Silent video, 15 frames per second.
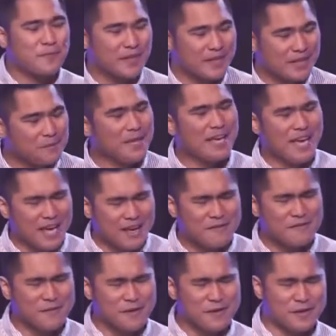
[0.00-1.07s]
the
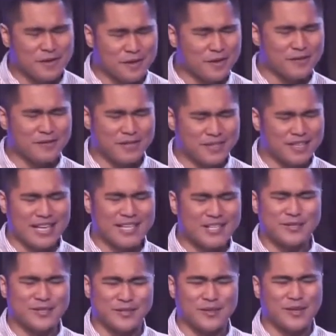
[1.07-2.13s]
behavior of the
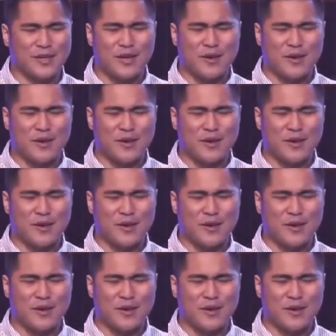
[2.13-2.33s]
nation